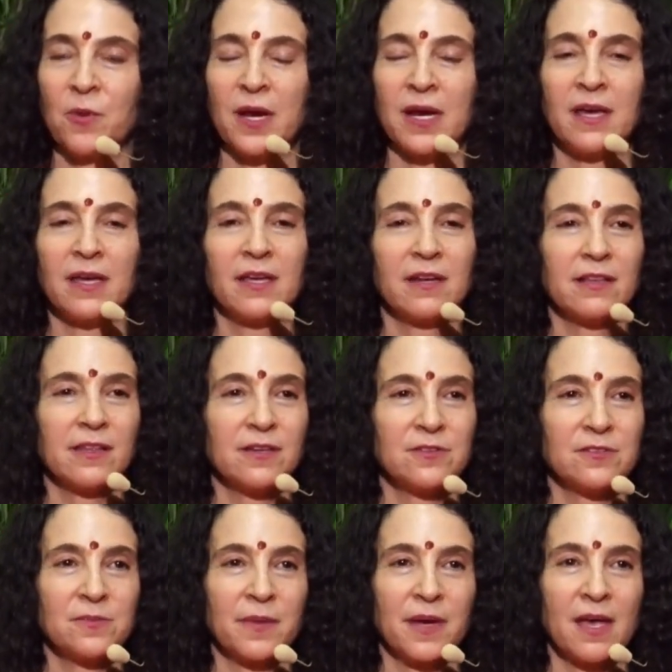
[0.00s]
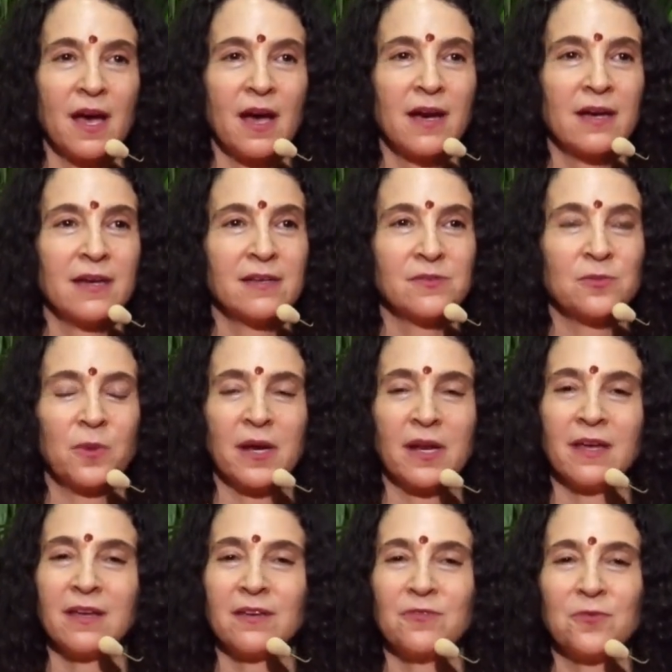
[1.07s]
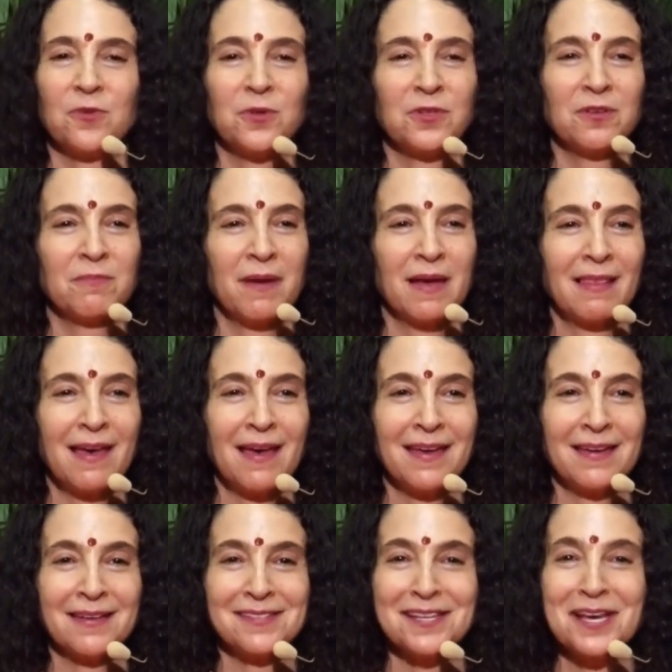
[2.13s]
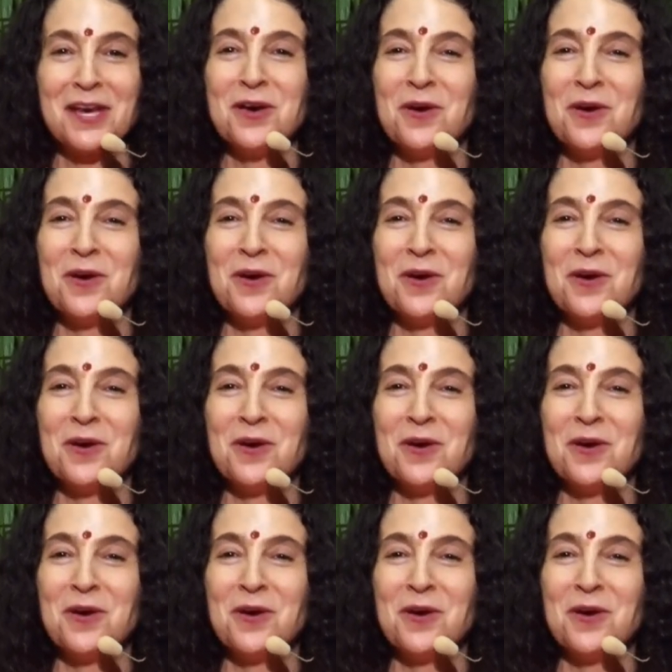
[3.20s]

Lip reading: when I had closed my eyes, when I had folded my legs,